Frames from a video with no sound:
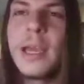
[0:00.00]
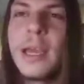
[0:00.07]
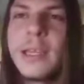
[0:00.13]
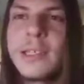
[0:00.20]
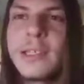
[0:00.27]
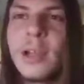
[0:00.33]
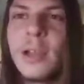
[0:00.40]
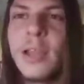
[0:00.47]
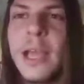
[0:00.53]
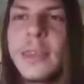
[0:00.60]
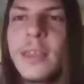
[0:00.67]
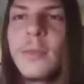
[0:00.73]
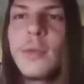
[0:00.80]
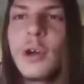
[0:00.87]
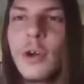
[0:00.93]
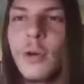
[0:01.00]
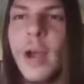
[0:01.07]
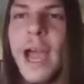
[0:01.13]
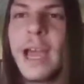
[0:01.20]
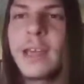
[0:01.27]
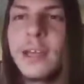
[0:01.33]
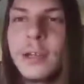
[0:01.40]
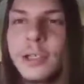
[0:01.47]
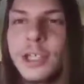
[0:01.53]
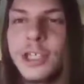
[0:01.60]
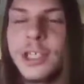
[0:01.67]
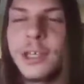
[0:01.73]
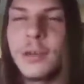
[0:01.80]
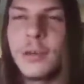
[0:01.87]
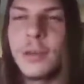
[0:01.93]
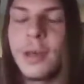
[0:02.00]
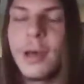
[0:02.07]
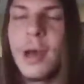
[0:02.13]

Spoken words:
is to let them crack your shield.